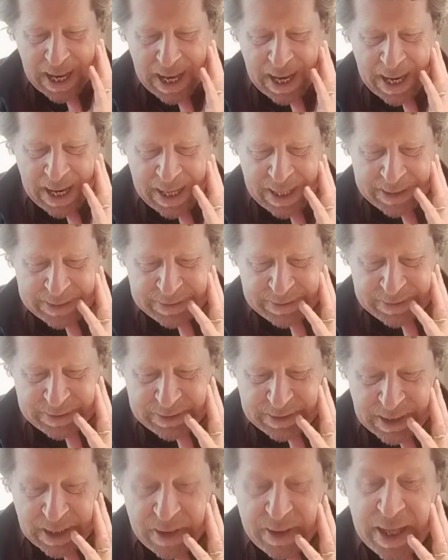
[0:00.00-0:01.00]
And
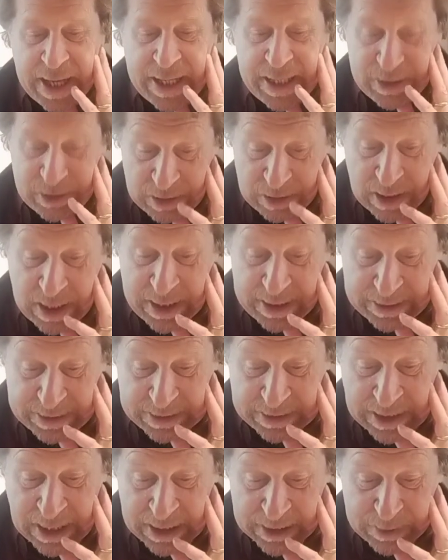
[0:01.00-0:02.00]
then it,
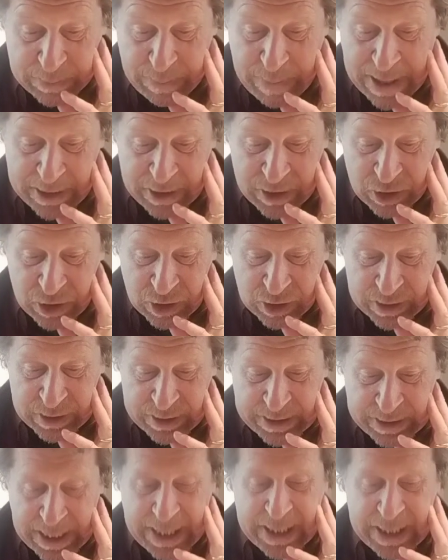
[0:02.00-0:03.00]
it does mention
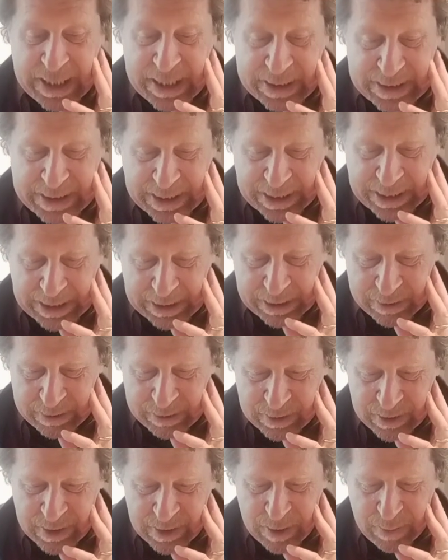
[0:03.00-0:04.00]
dignity
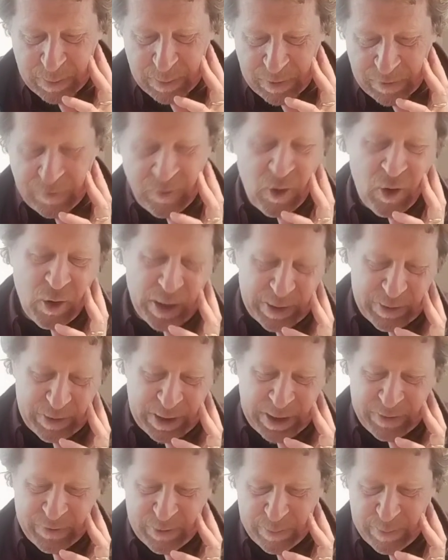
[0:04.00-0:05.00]
before it
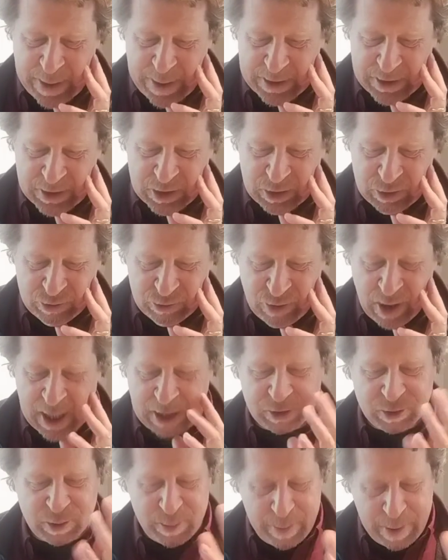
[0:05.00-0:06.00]
even mentions
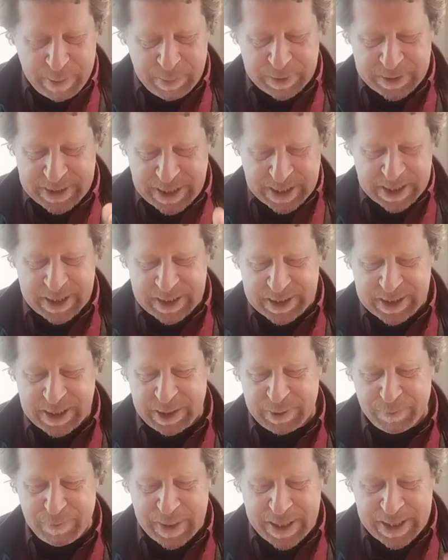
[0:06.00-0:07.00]
rights. Remember,
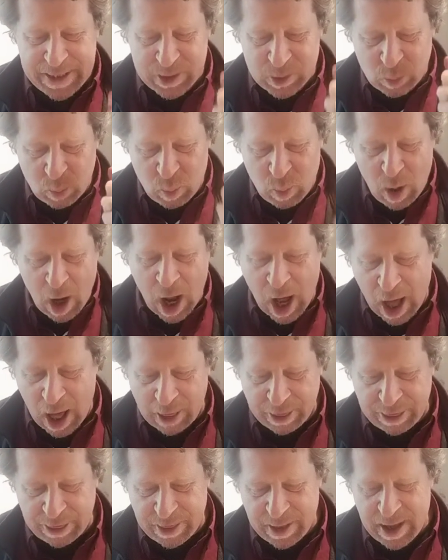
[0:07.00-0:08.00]
dignity means
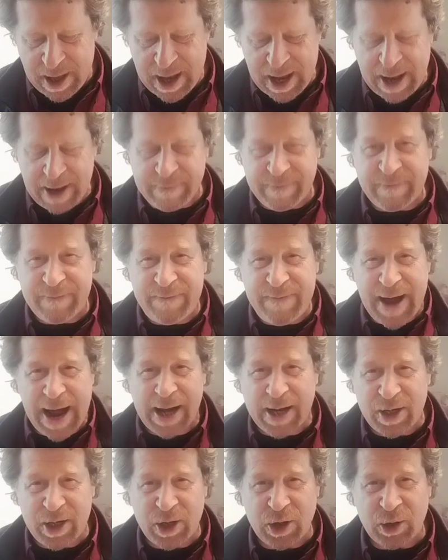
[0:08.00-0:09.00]
worth and
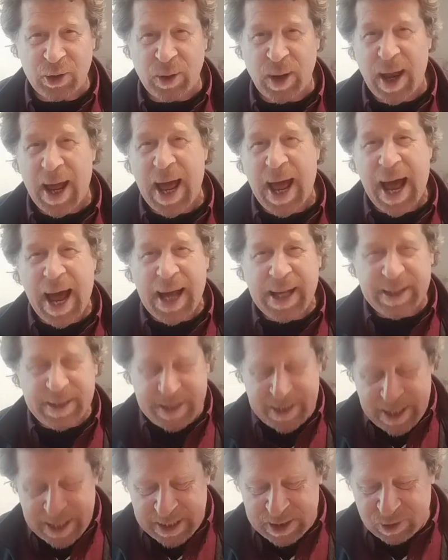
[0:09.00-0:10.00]
value, and
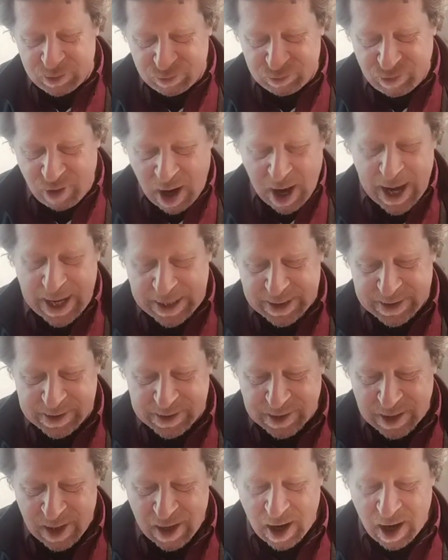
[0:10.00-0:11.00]
these
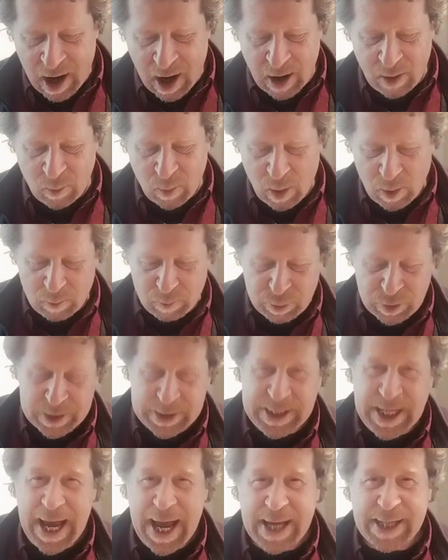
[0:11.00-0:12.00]
rights are what
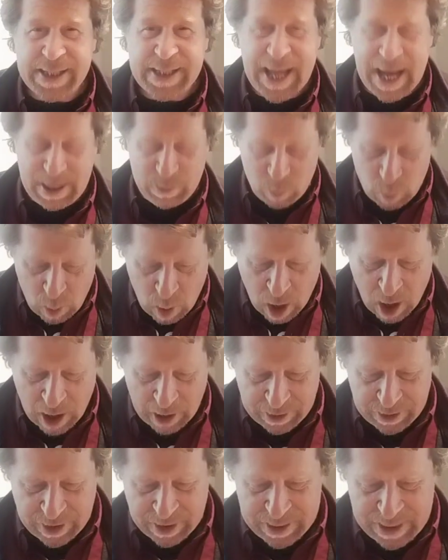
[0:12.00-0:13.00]
protect that
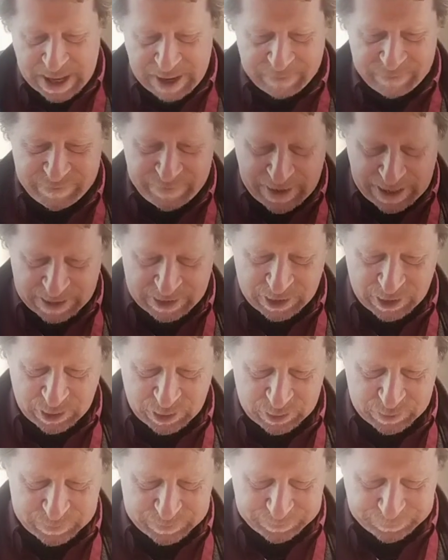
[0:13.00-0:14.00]
worth and that value.
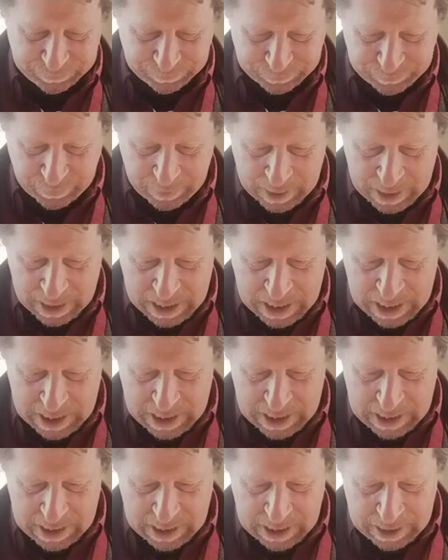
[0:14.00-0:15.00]

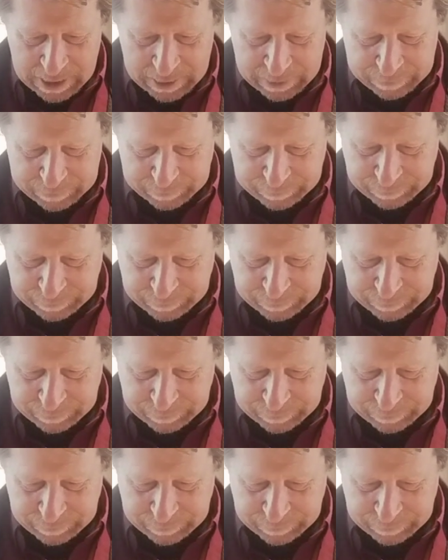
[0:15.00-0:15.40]
Um,